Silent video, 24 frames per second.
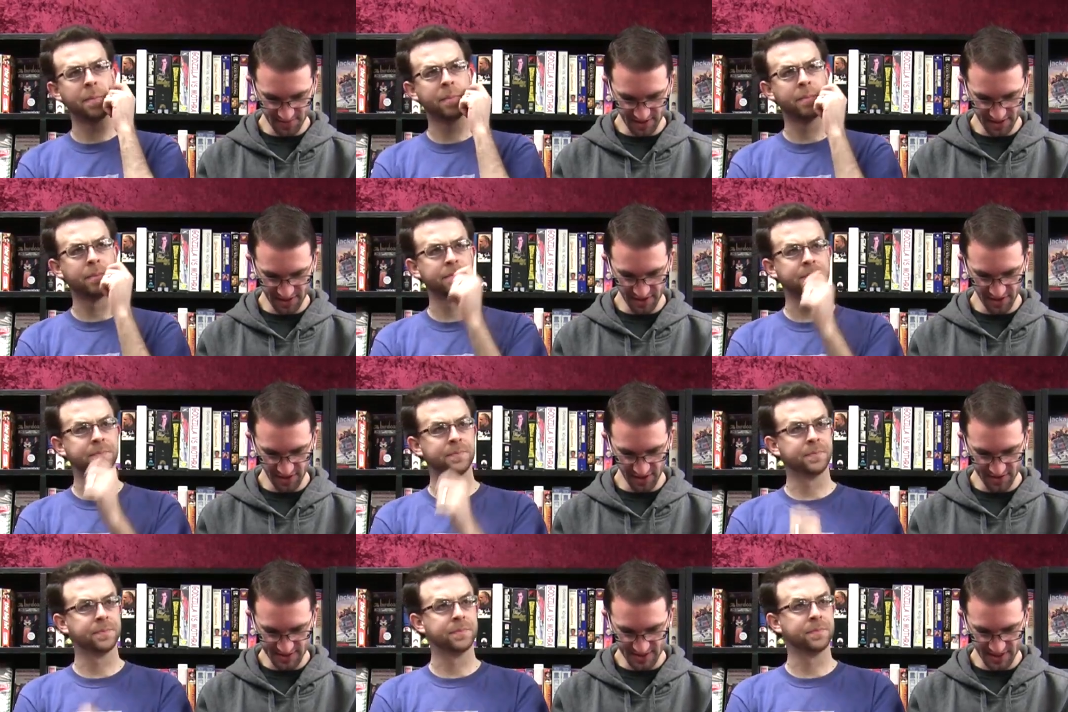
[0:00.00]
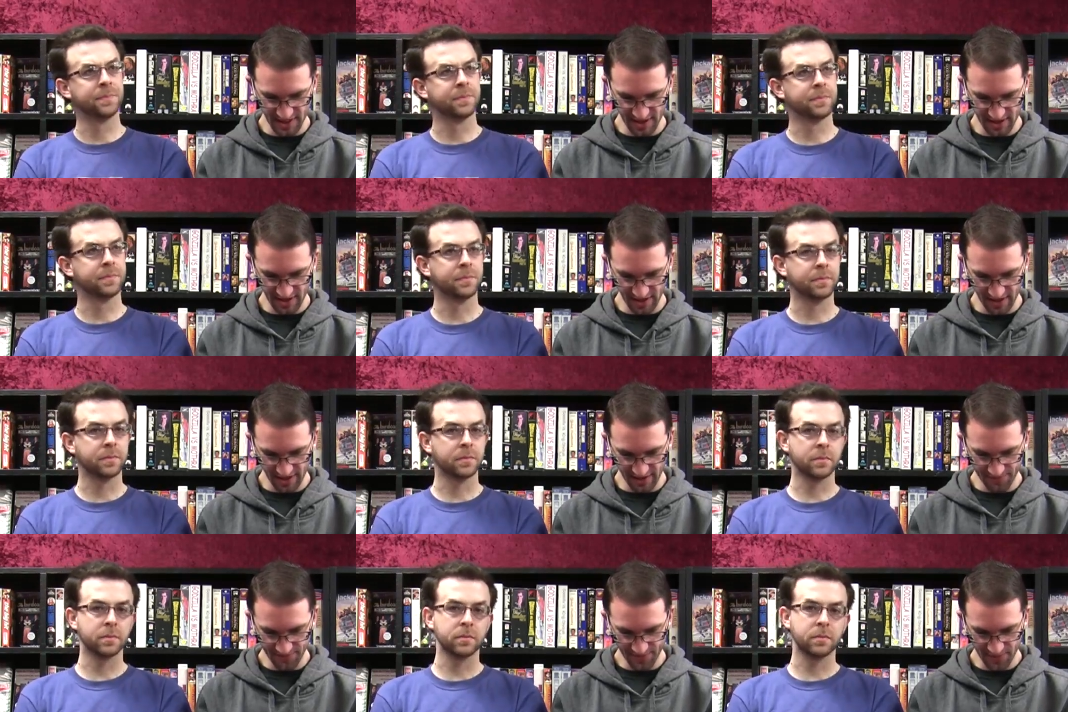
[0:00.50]
Speaker 1: But you know, it's
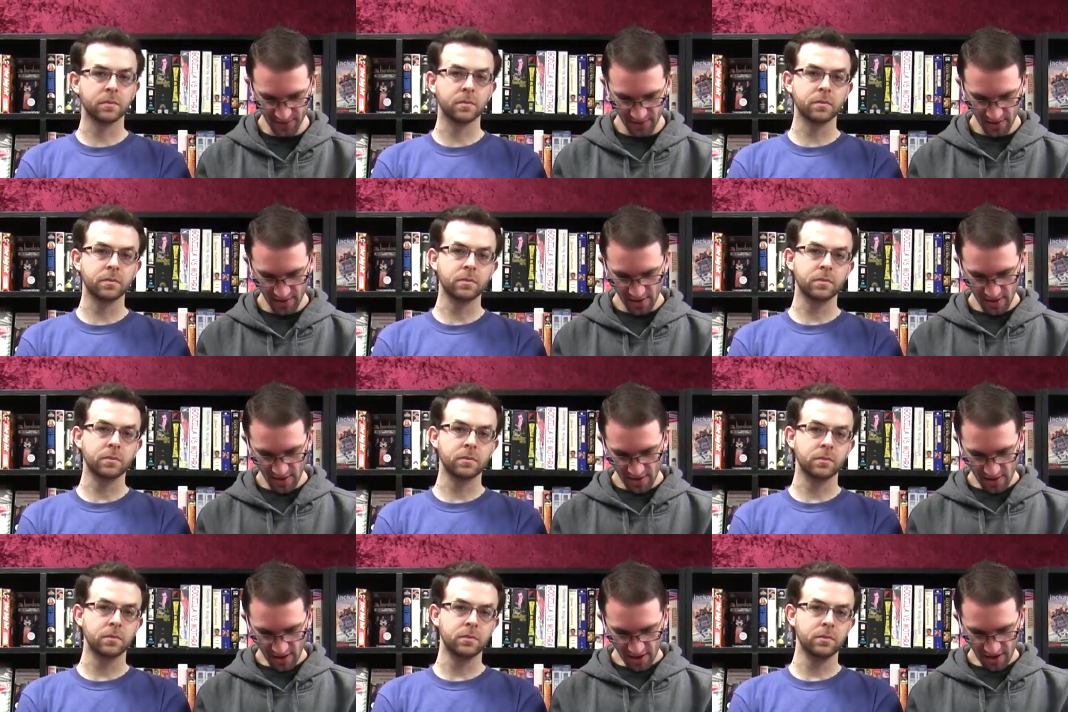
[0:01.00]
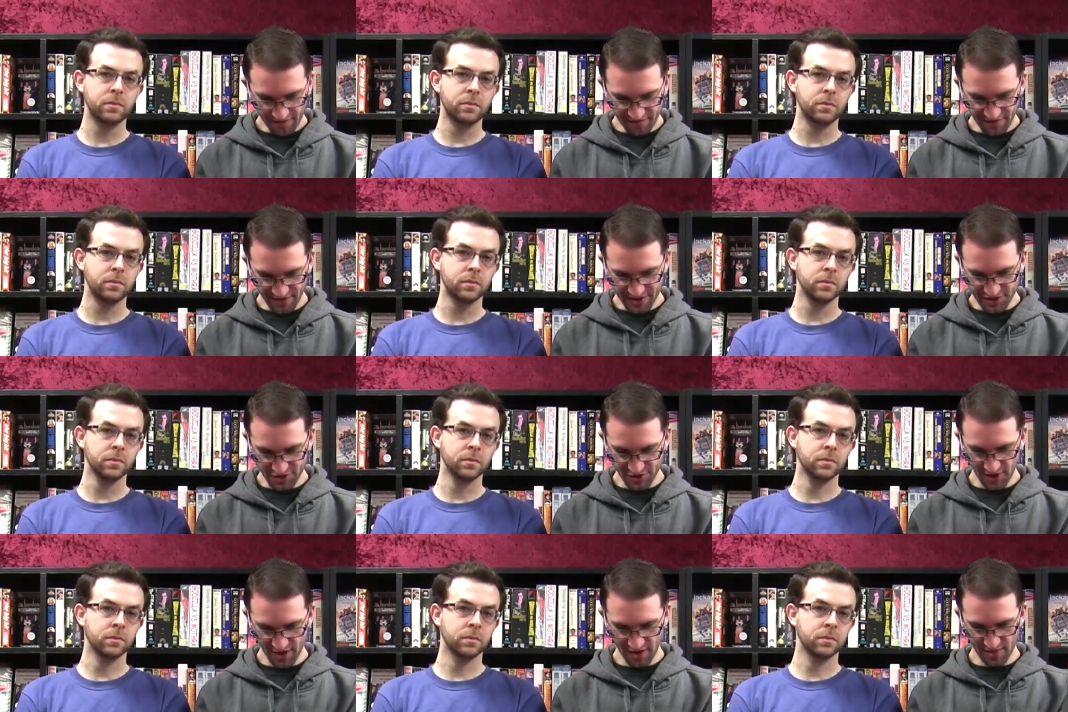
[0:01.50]
got um, a
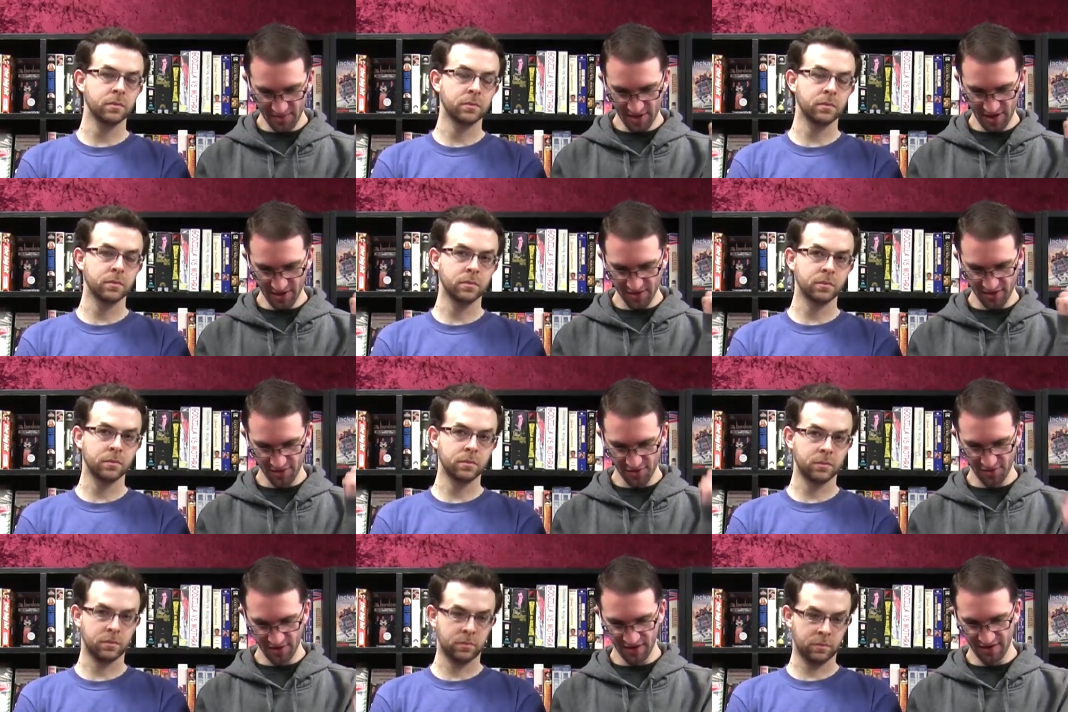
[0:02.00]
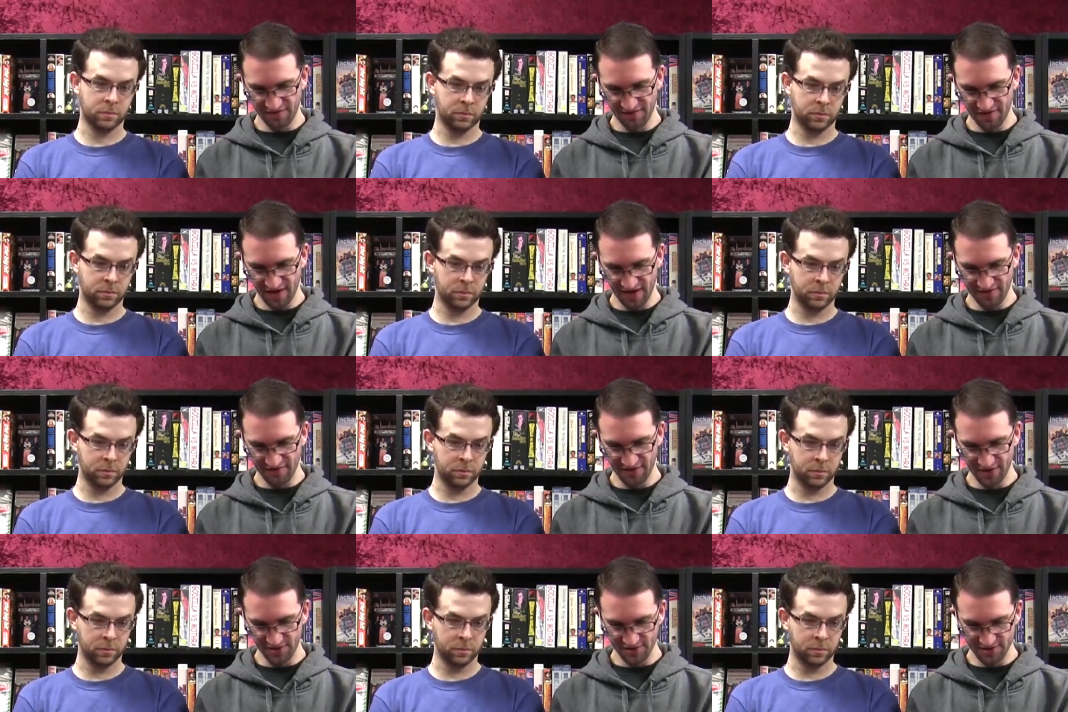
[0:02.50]
featurette about
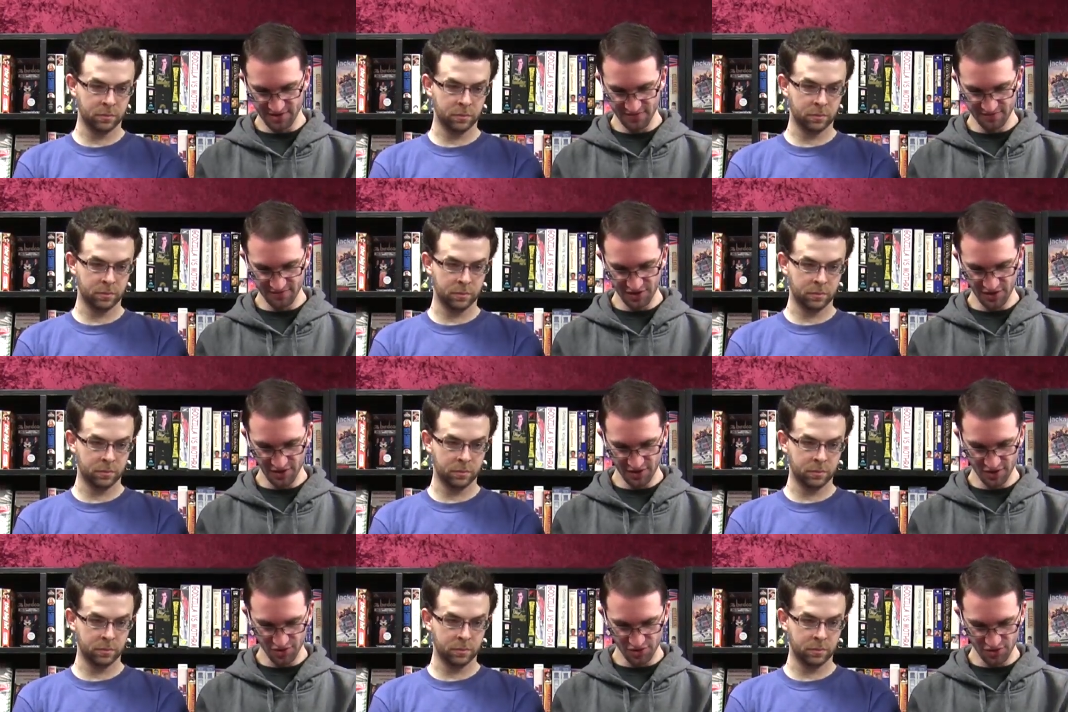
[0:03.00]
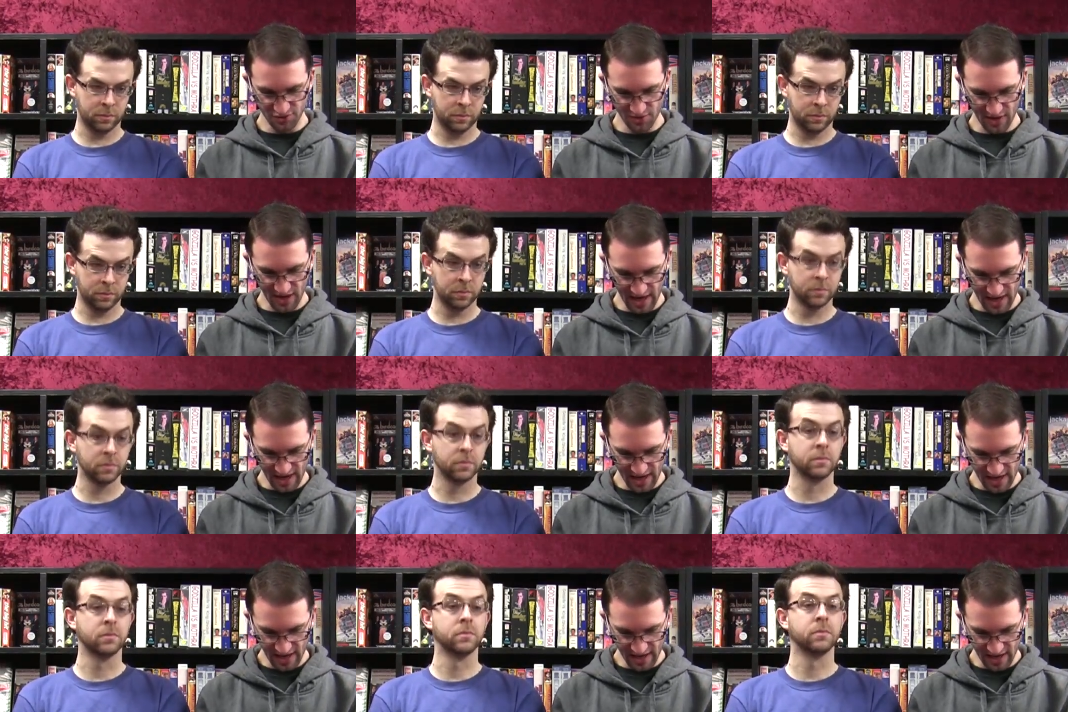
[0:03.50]
35 years of Judge
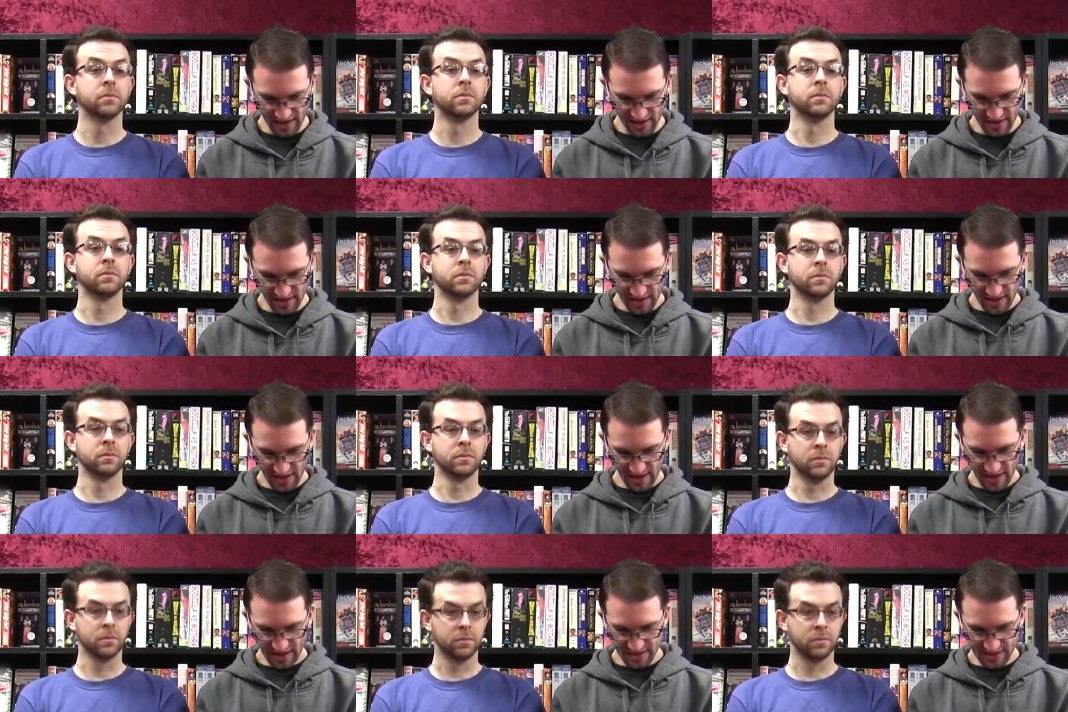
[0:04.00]
Dredd.